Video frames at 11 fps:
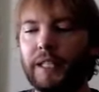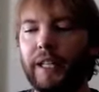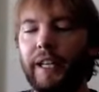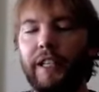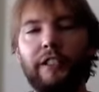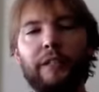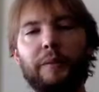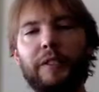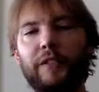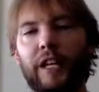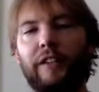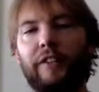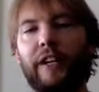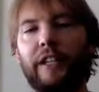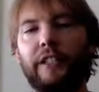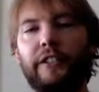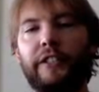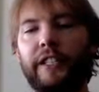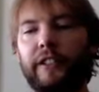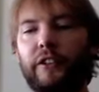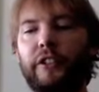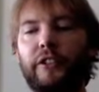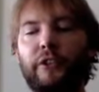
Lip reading: in terms of dollar values, that's